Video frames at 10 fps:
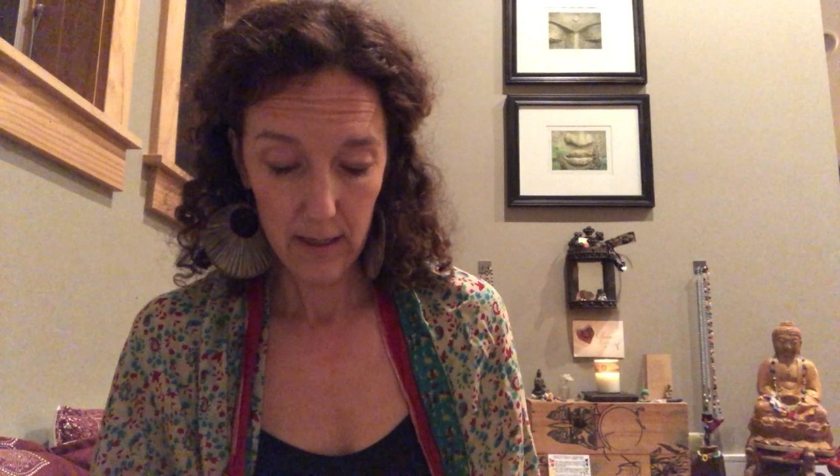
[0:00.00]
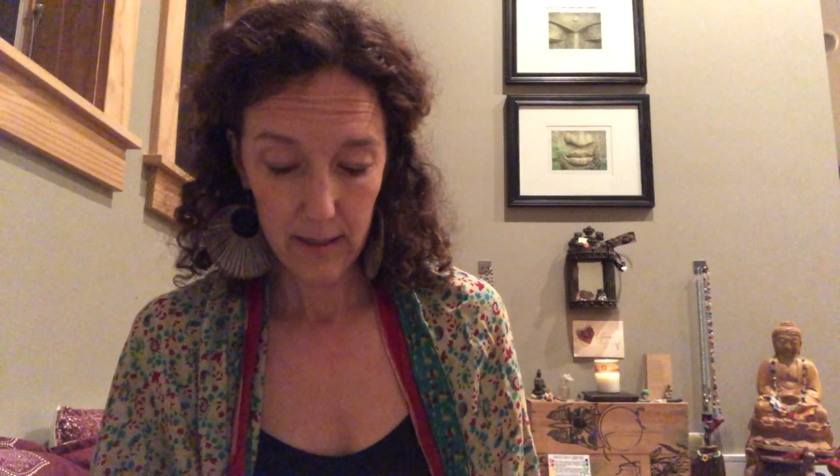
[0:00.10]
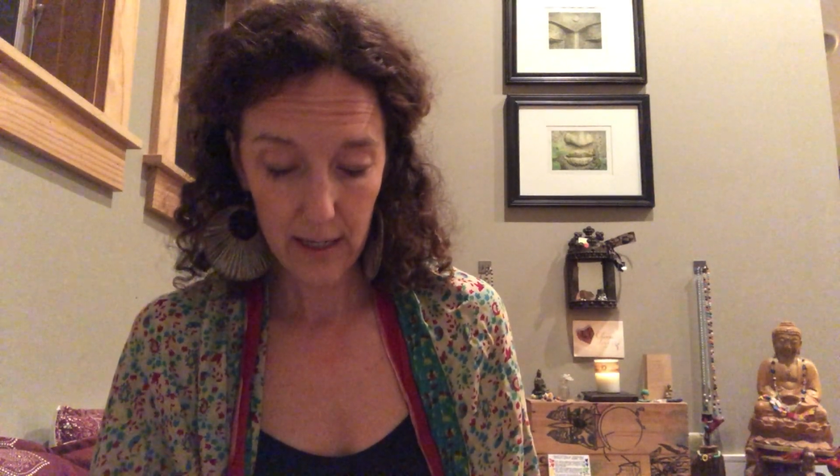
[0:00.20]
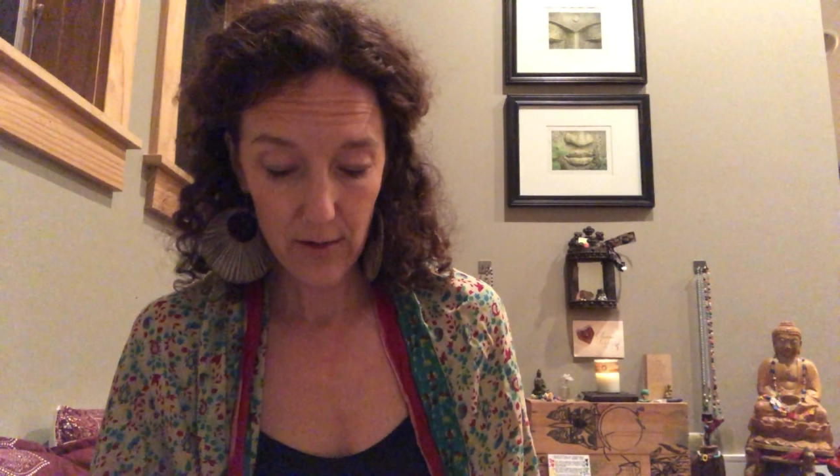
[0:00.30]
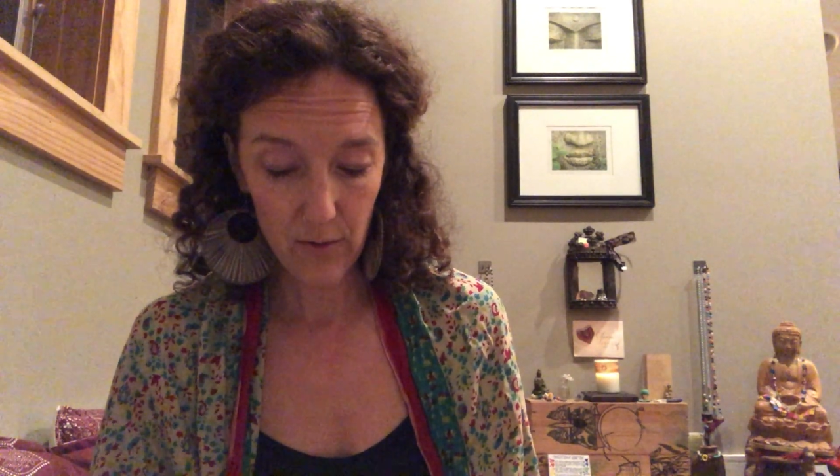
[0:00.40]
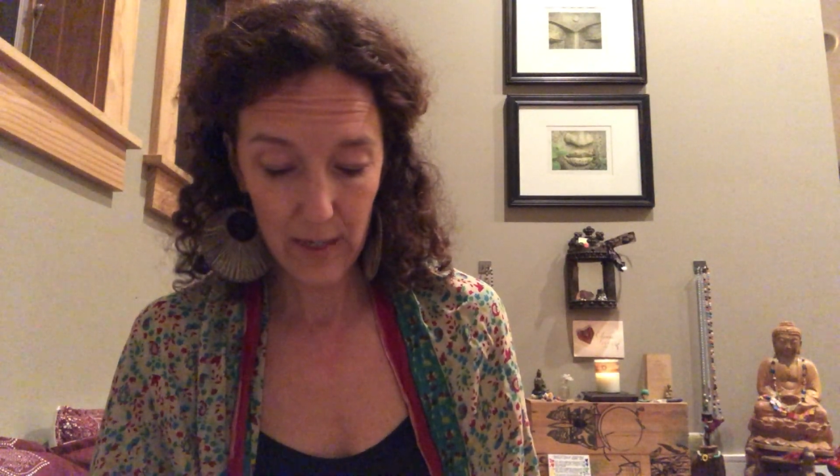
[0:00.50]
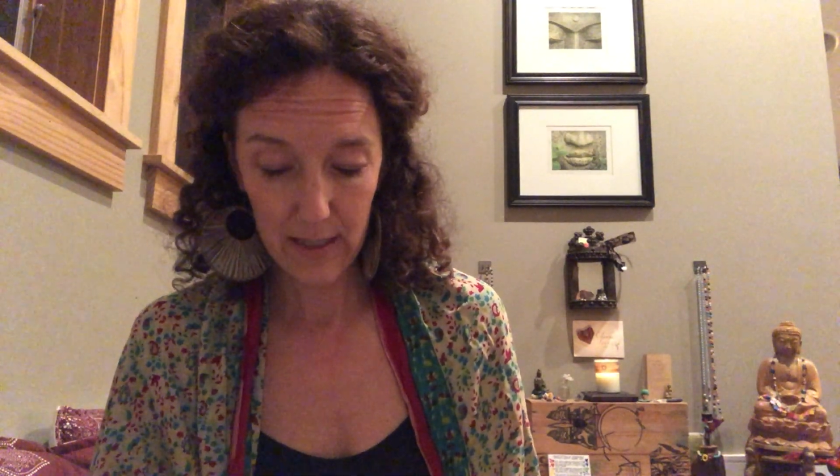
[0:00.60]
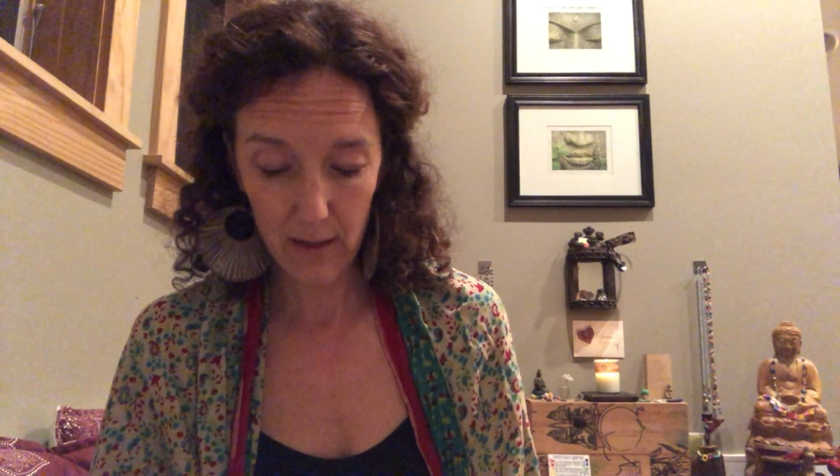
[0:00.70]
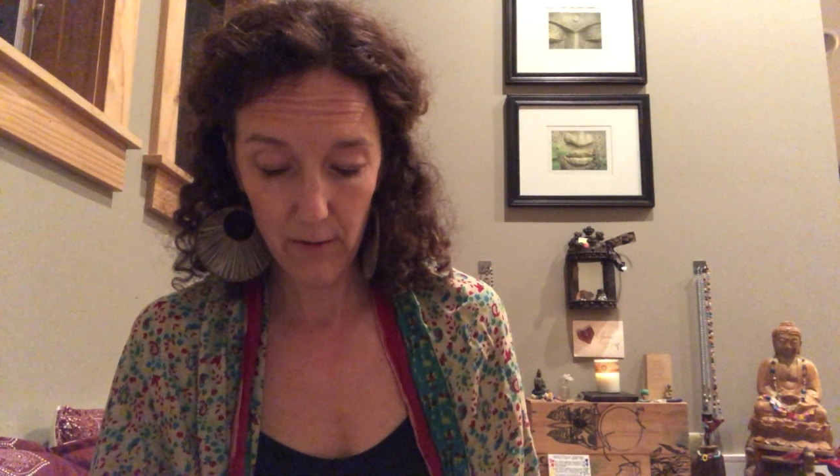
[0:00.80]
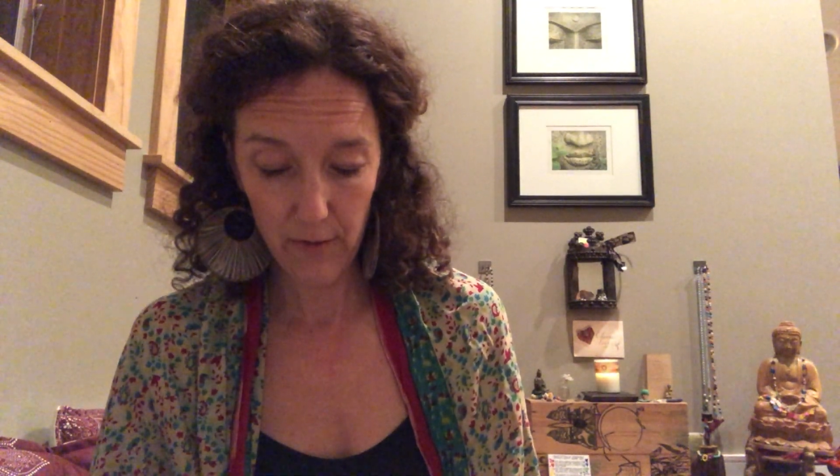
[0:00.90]
said to
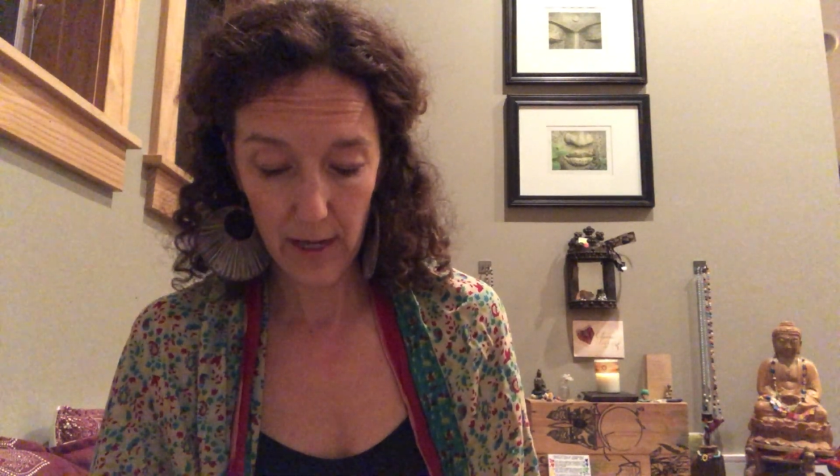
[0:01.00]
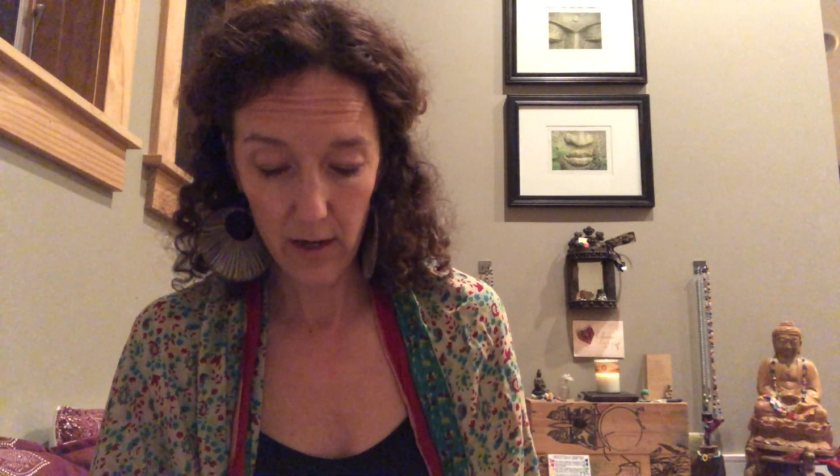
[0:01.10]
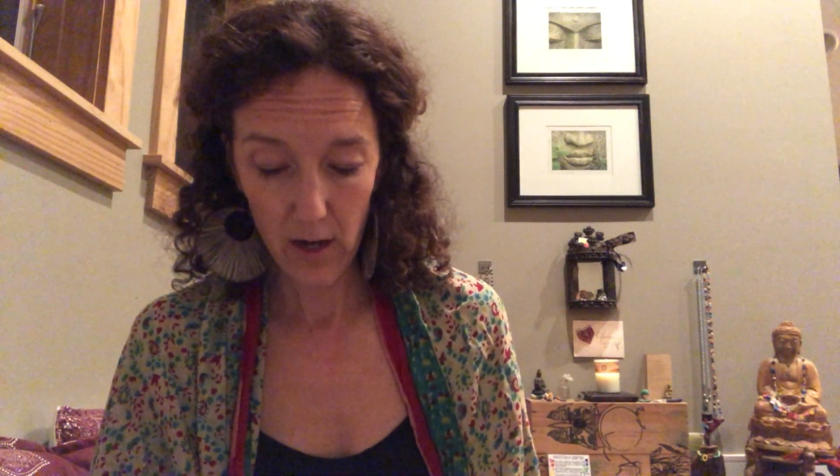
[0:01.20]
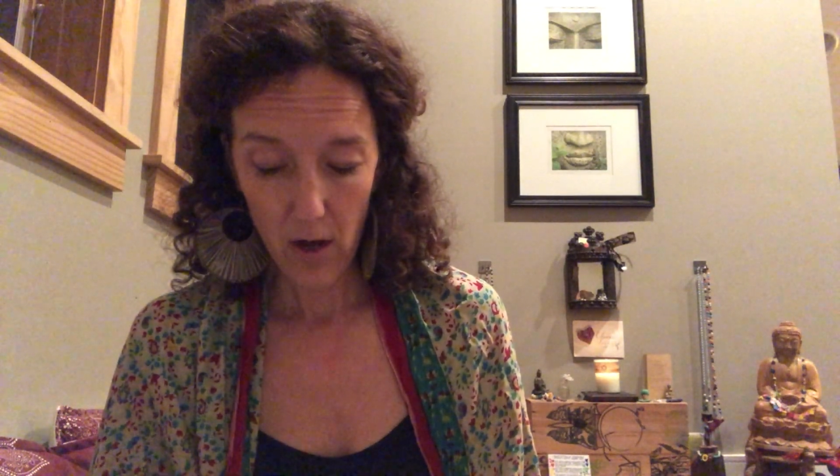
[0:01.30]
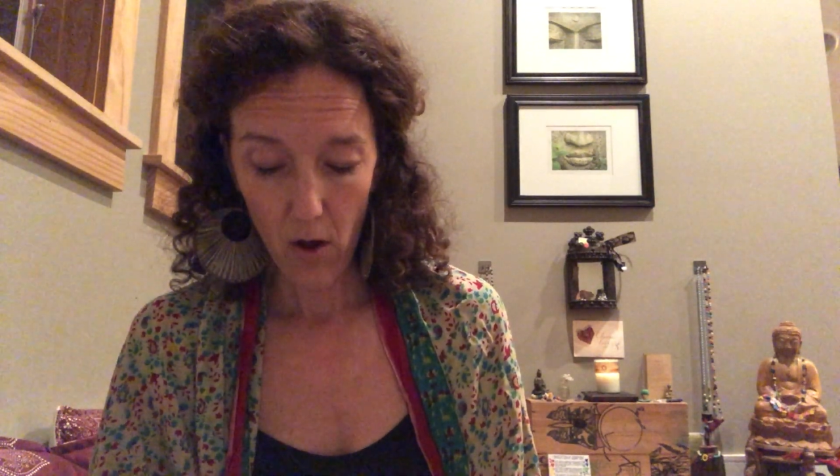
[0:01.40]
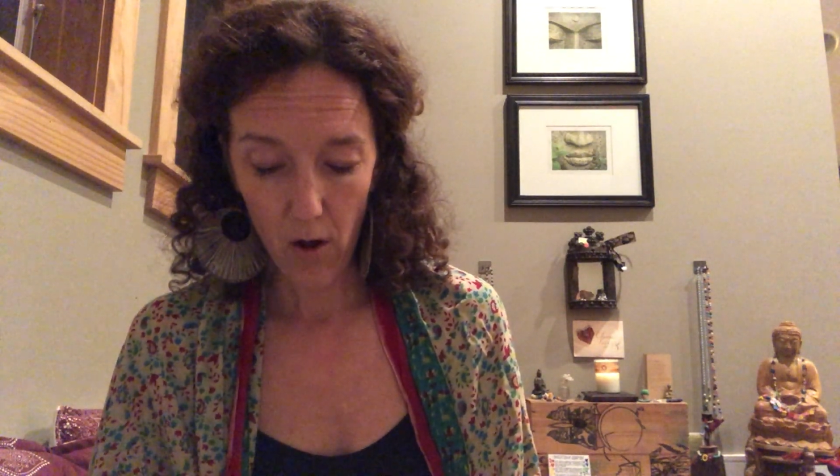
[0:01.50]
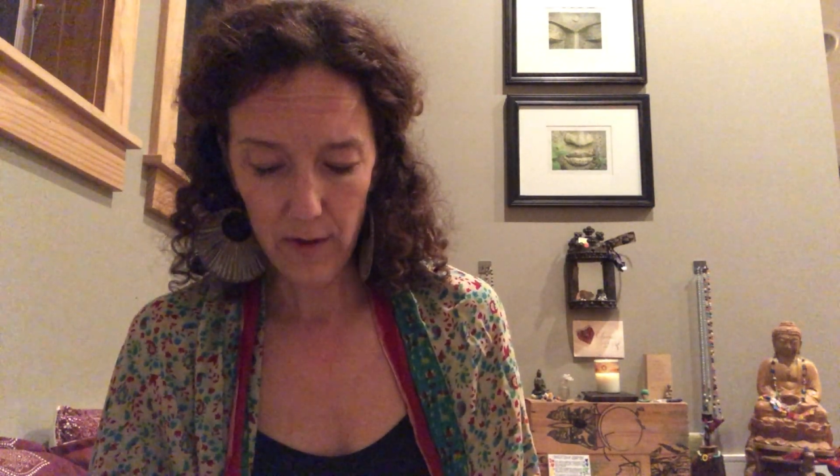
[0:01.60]
myself that all